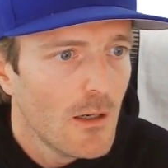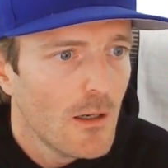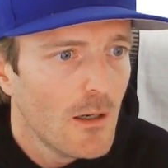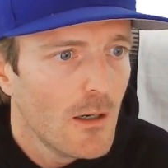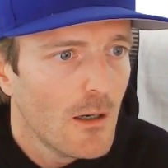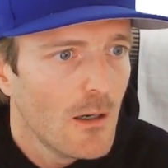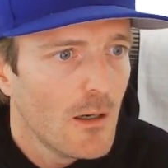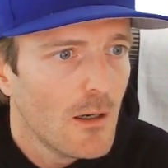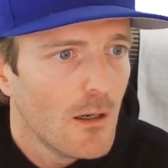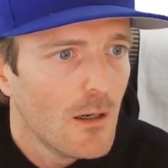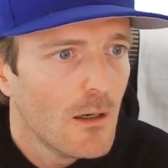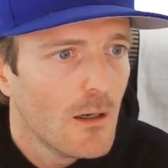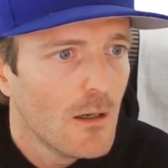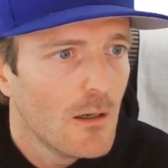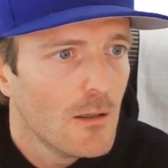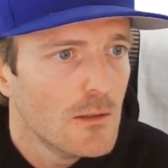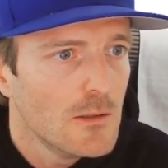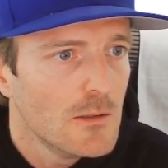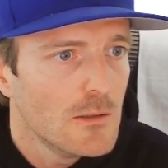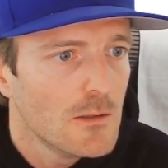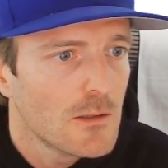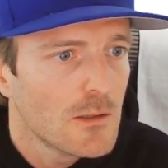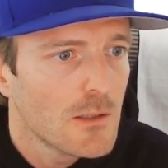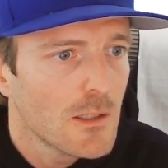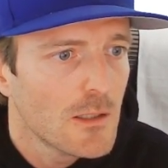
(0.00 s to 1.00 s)

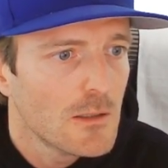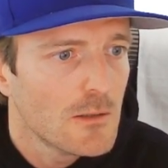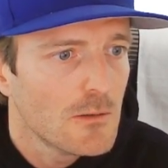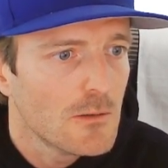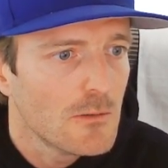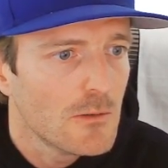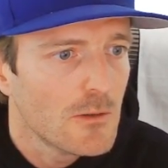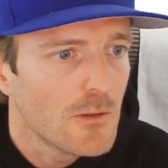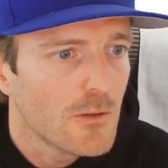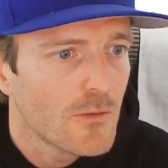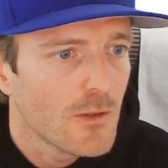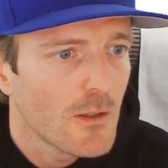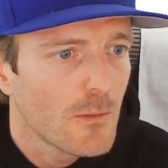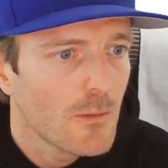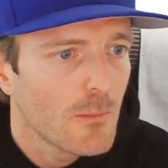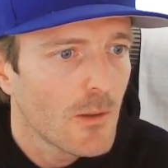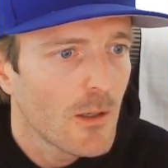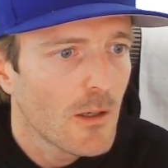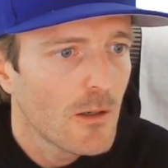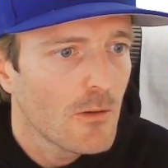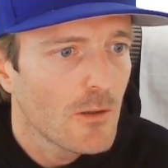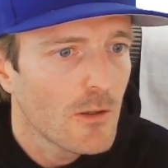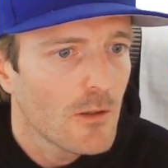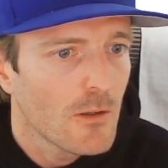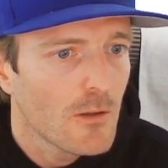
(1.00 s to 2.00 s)
You can do this
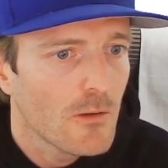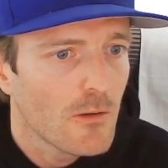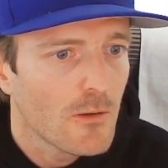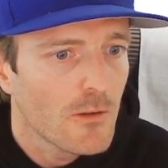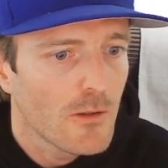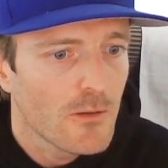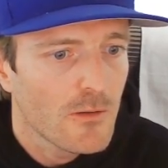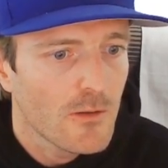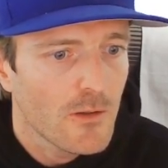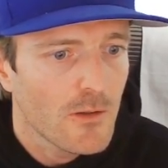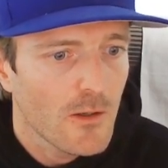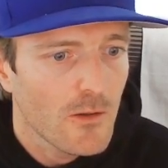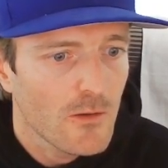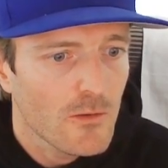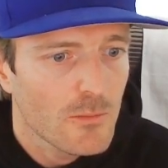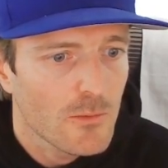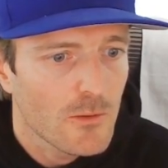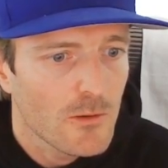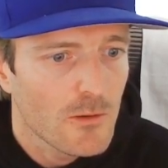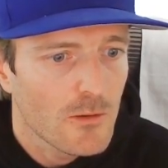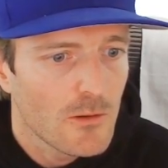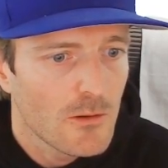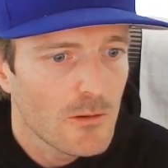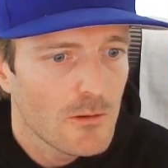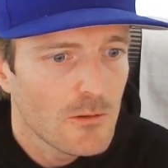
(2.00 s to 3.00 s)
somehow here on the
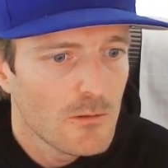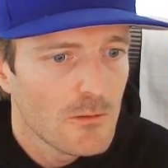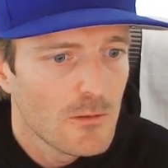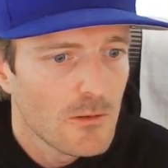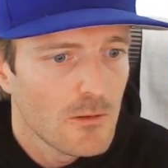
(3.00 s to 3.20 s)
taskbar.